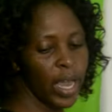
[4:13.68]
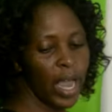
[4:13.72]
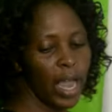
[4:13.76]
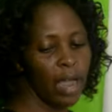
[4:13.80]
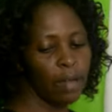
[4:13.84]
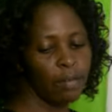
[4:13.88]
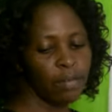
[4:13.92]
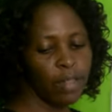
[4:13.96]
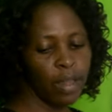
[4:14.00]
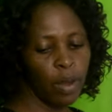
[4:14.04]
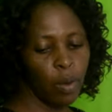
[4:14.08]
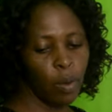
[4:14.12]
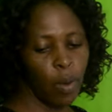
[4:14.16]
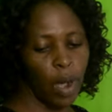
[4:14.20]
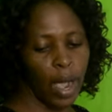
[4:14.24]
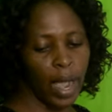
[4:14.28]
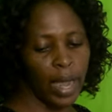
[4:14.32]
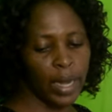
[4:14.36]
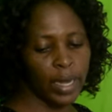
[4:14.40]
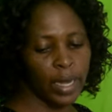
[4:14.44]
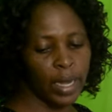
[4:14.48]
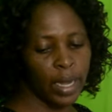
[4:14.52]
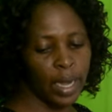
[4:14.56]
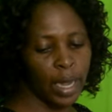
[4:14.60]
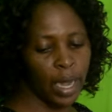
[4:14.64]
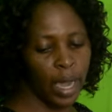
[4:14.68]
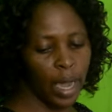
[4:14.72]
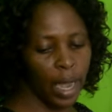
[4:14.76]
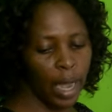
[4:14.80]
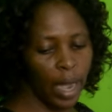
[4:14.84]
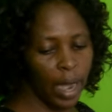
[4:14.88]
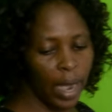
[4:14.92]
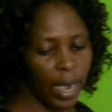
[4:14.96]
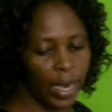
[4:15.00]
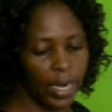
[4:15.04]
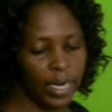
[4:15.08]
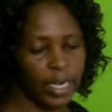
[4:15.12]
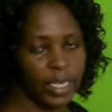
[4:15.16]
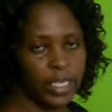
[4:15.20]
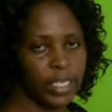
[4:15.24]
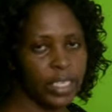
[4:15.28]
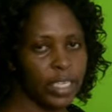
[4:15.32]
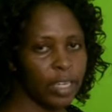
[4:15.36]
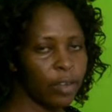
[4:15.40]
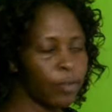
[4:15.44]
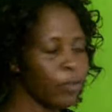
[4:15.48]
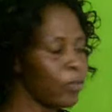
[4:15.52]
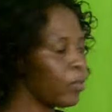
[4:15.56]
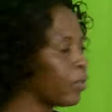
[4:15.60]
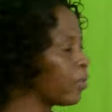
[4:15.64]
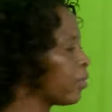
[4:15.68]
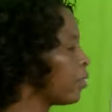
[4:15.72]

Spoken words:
have the word active.